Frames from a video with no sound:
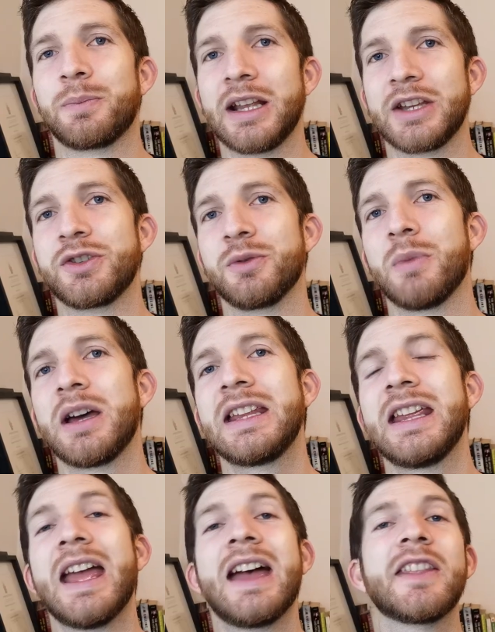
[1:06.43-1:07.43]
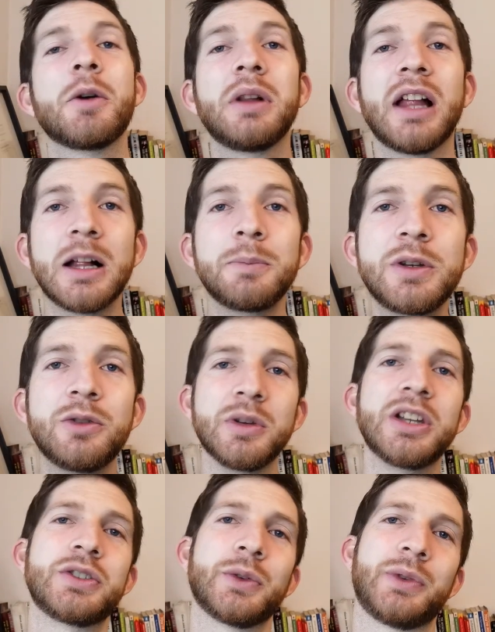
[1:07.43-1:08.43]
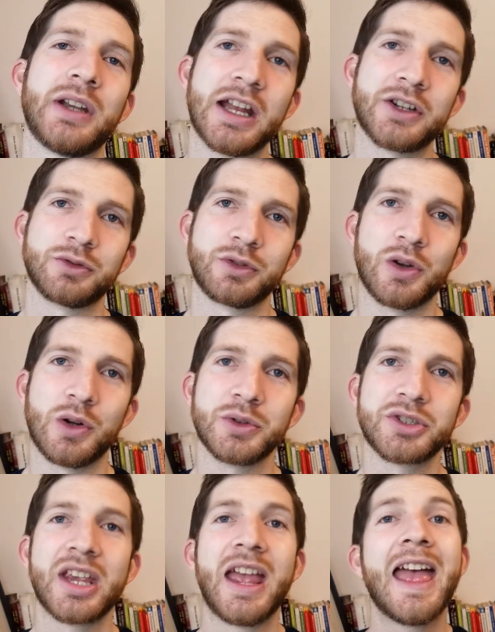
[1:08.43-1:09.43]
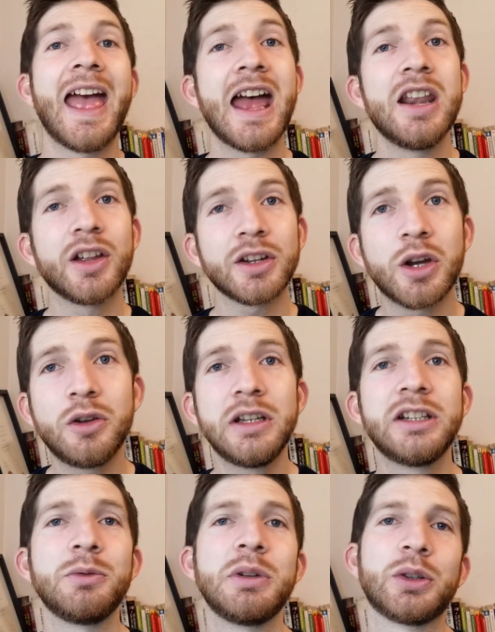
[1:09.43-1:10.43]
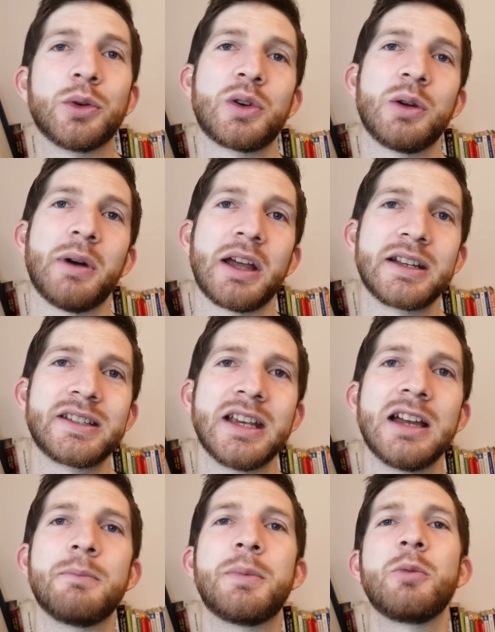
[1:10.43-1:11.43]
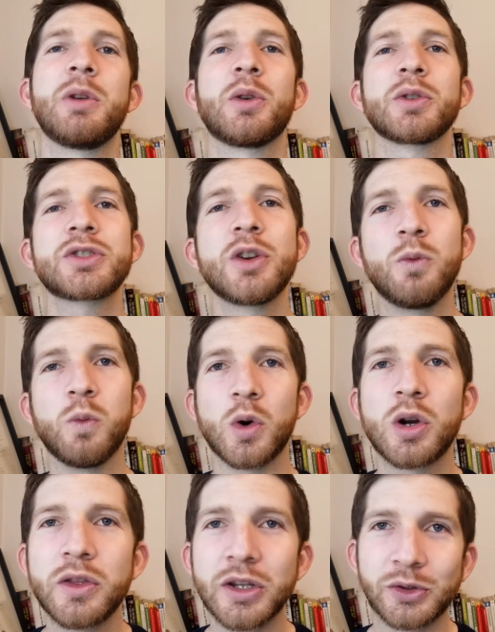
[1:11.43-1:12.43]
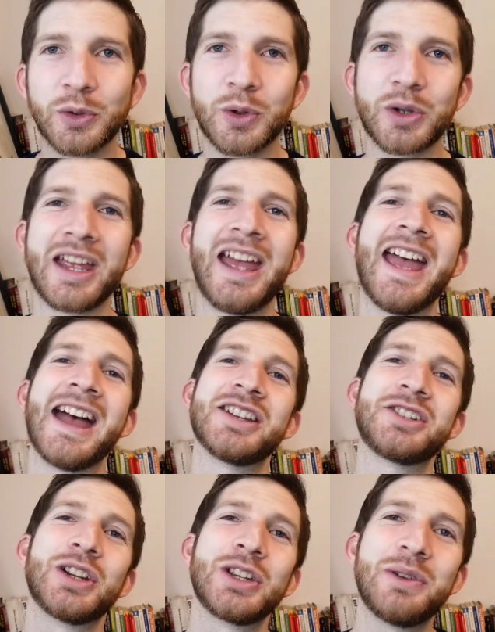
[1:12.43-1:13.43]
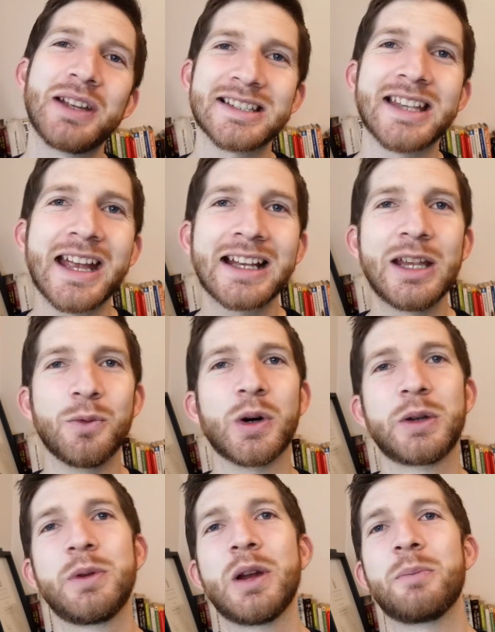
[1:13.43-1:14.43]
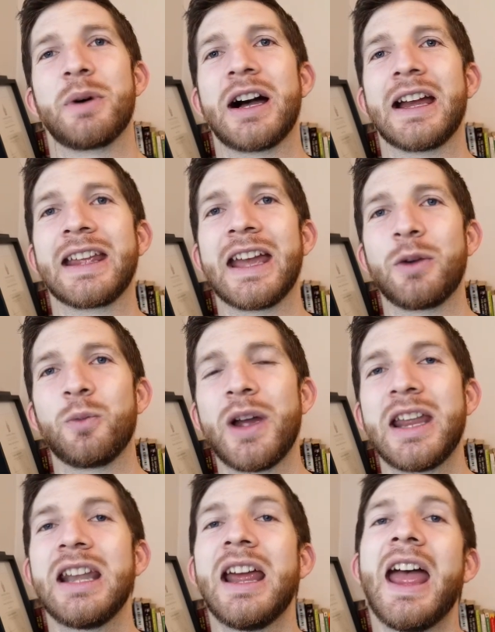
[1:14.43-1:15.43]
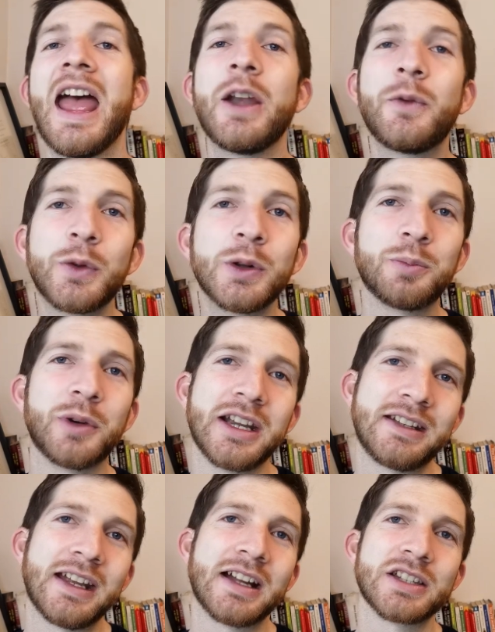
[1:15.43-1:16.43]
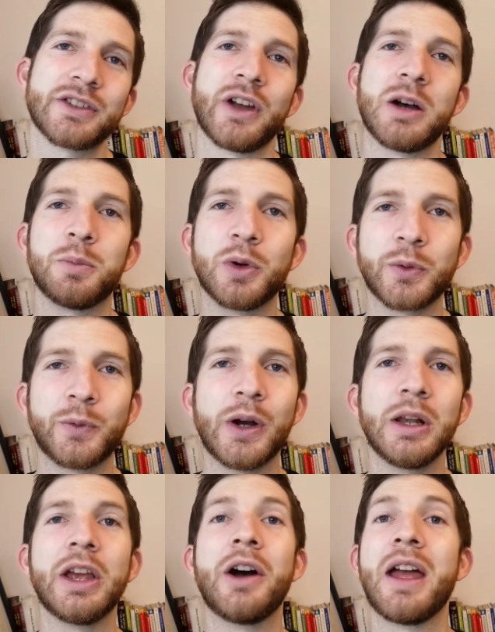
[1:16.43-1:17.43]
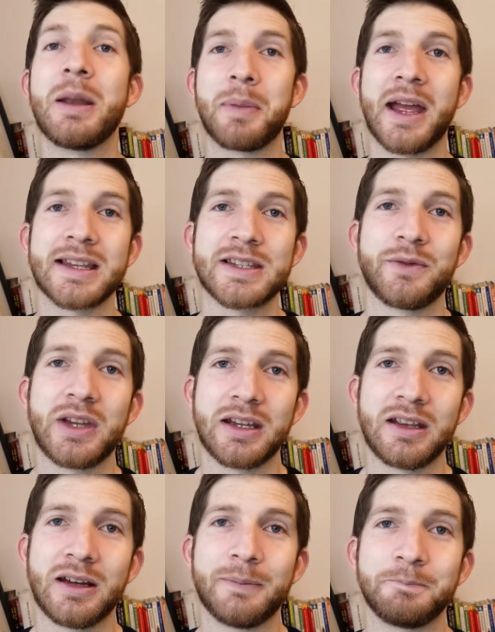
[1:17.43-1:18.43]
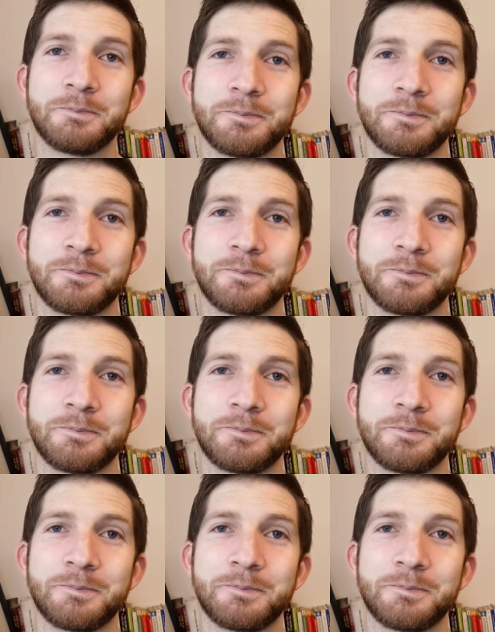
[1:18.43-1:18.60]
place your money that will help you reach your financial goals. And not only do we talk about it here, but we also walk the talk and show you exactly what we are buying and when, and full breakdowns of our portfolio and passive income.